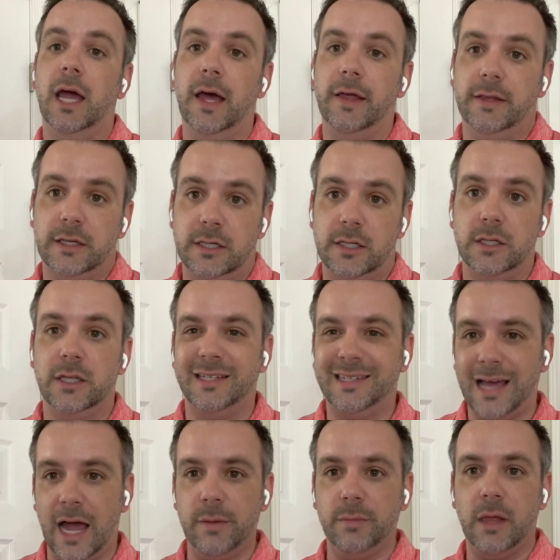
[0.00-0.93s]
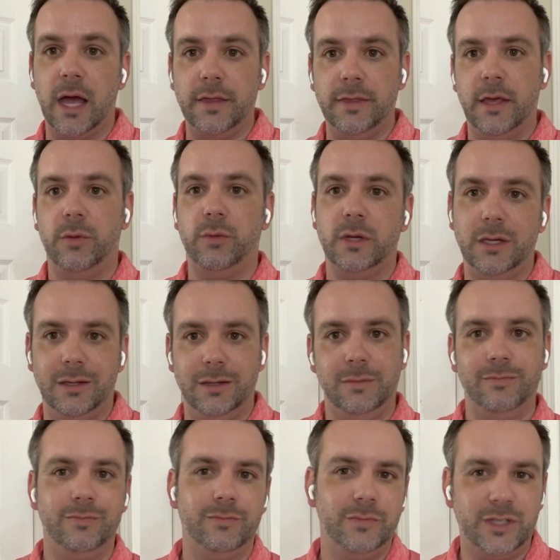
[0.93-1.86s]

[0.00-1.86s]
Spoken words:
and this is the timeline that we